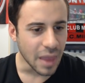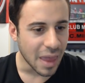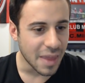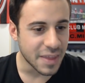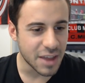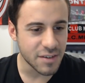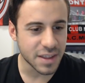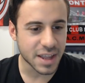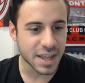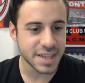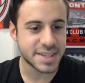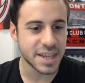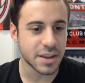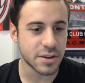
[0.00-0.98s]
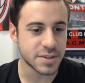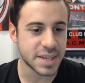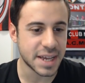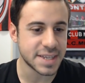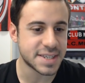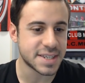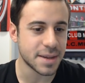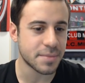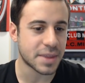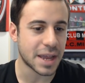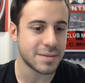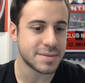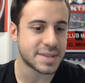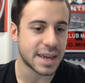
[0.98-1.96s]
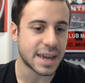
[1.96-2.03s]
David Castillo says,
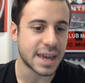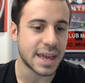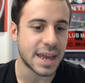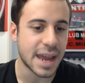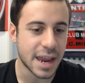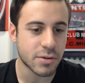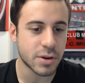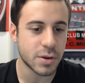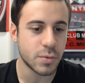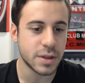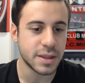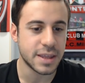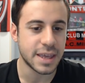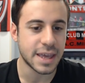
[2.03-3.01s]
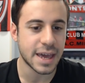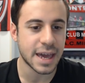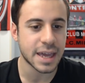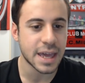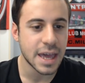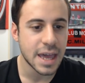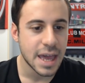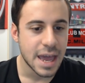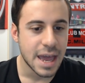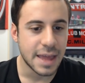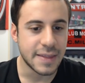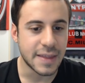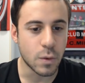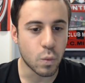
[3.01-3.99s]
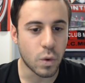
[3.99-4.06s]
sometimes I get hangry with Niang
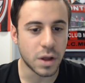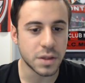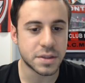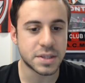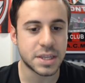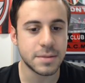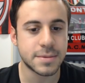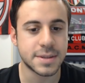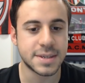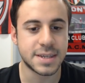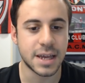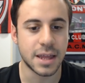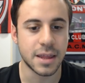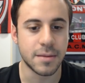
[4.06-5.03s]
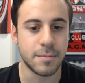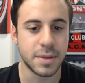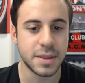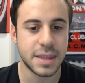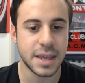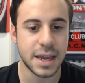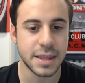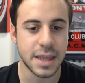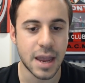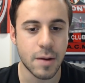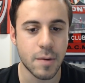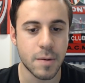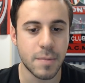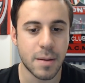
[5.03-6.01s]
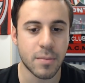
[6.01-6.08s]
and I want the team to sell him, but then I
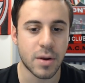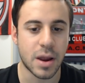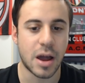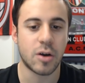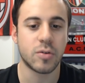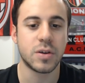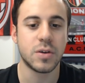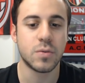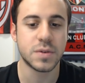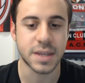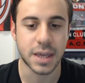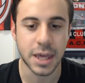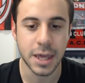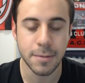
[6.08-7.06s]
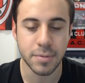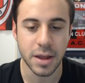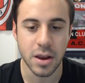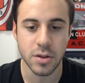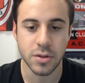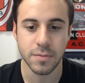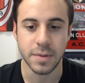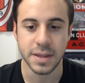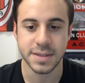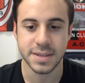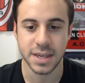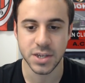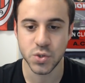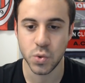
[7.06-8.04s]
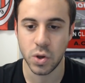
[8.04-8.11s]
remember how he was a key player to beat
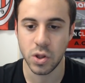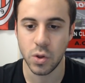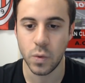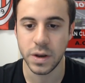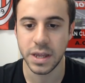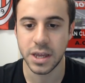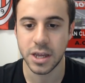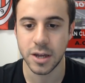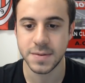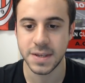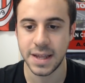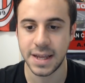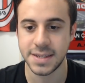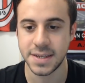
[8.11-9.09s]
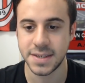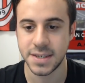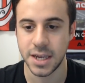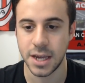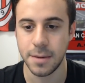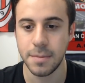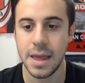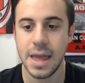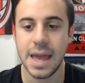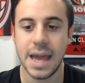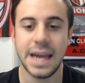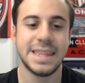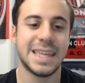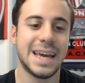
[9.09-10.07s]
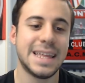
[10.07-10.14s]
Sassuolo when he comes in as a sub,
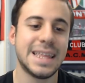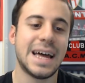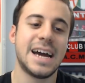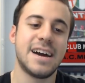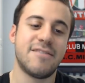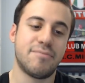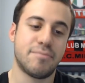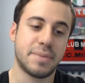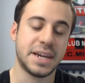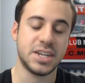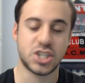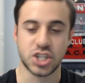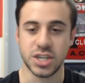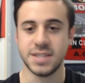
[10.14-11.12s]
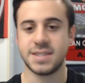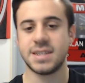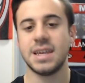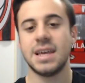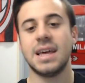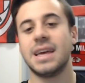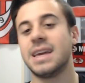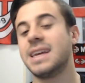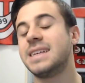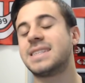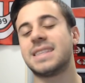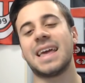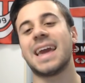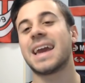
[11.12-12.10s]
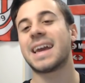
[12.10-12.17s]
and then I have patience. He's
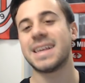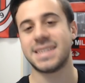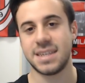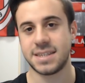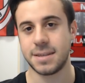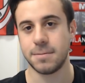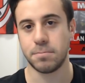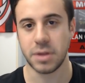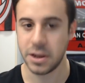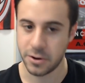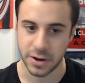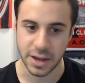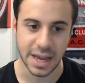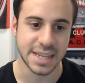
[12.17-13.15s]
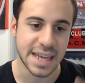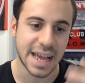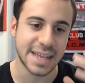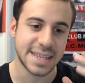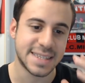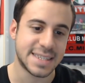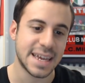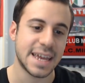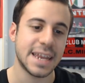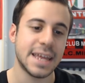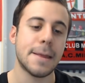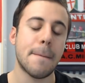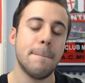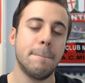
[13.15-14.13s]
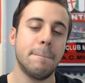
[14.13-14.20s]
an inconsistent player, guys. I said
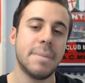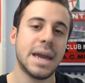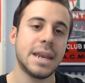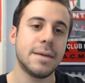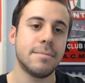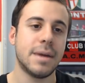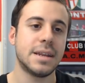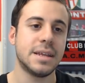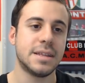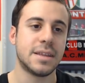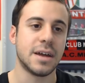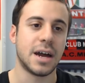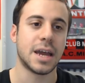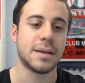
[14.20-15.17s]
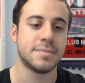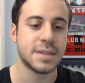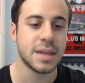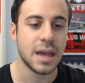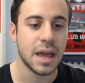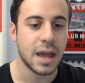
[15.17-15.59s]
it many times.